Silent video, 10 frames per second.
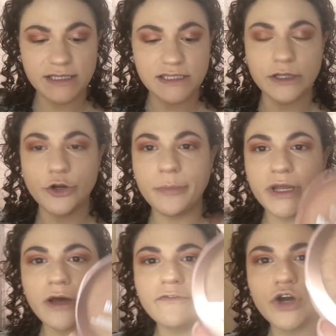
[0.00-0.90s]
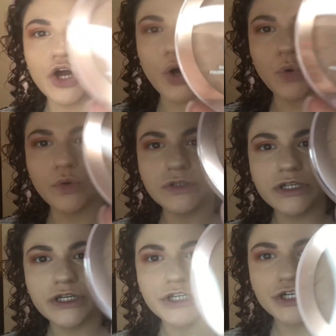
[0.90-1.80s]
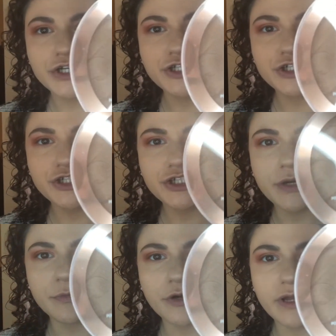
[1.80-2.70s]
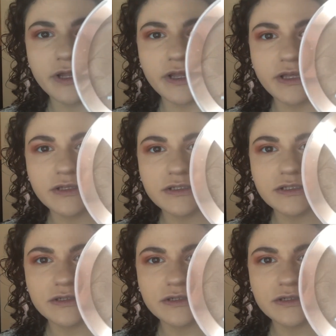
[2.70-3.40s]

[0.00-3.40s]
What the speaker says: a little bit of gold shimmer in it.